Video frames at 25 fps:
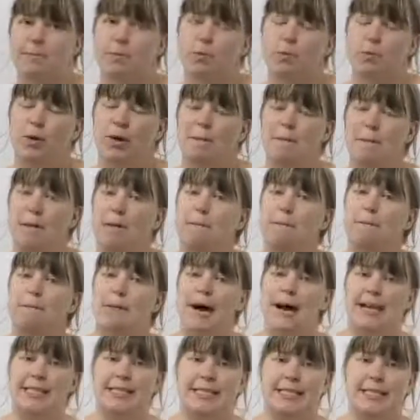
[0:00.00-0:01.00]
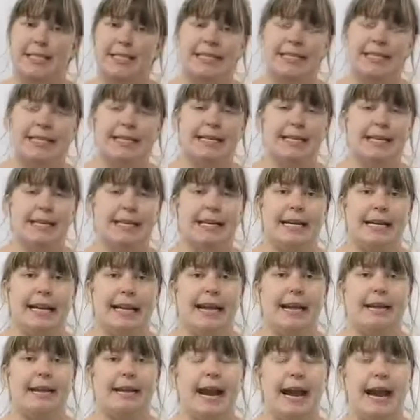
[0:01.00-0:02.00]
But what about bus
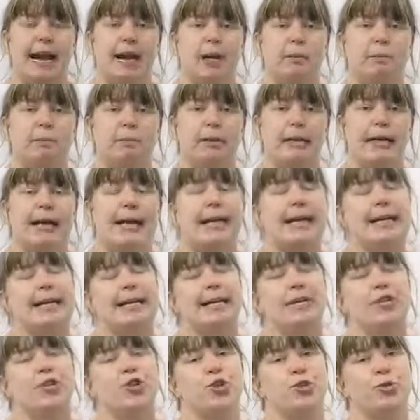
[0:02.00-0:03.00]
and airplane and